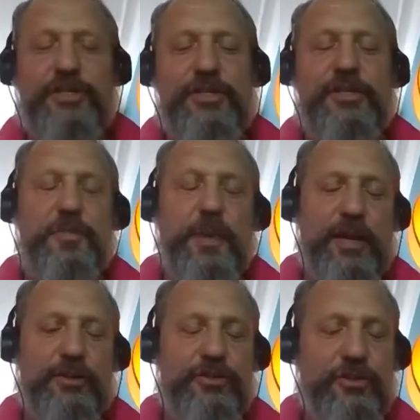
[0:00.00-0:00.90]
This is
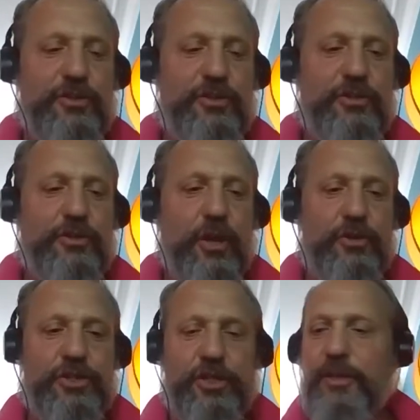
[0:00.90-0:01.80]
about good
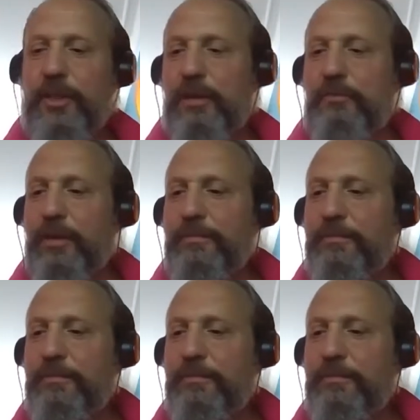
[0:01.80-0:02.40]
coaching theory.